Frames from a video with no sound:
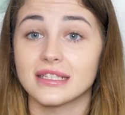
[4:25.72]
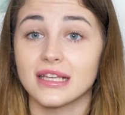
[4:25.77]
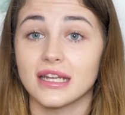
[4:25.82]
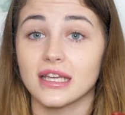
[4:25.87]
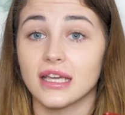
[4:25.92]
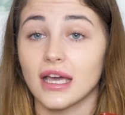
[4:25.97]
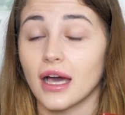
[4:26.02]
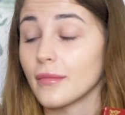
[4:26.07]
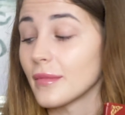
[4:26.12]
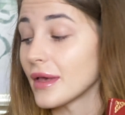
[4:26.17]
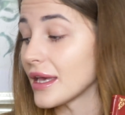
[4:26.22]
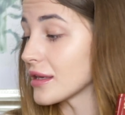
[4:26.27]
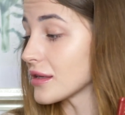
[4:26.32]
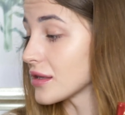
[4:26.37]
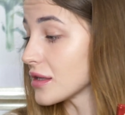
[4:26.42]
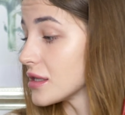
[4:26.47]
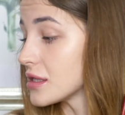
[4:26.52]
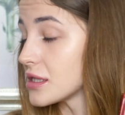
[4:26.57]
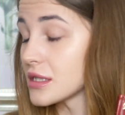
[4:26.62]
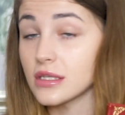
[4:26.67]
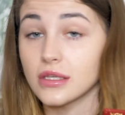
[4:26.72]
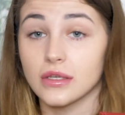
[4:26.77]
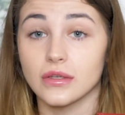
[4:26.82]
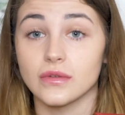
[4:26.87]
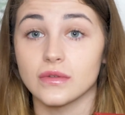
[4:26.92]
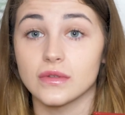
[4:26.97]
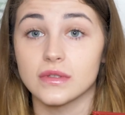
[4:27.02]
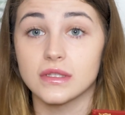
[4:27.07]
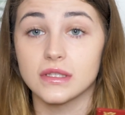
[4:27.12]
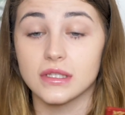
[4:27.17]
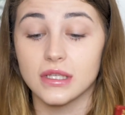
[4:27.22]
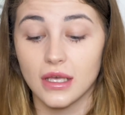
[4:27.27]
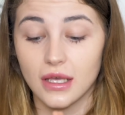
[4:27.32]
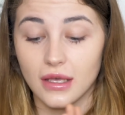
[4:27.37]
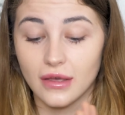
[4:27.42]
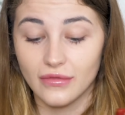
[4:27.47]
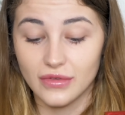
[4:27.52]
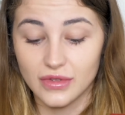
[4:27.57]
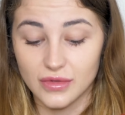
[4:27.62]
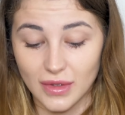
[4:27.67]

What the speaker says: is gonna come in good use in